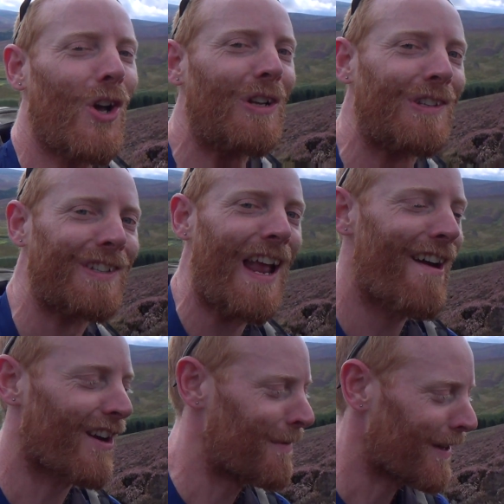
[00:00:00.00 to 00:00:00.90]
colleagues
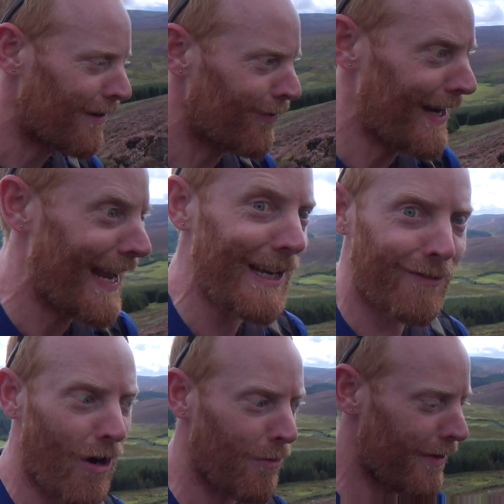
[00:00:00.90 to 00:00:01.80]
staring at me going, what
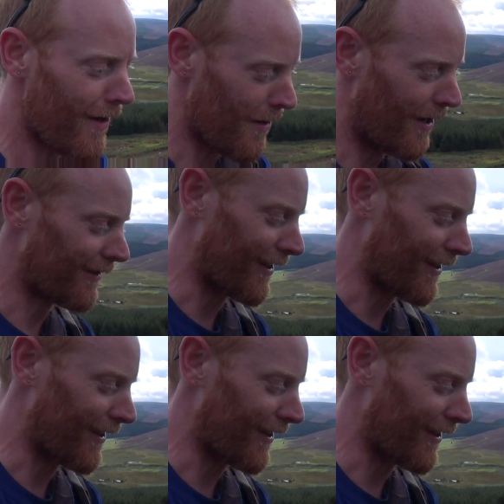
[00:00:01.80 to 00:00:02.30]
is wrong with you?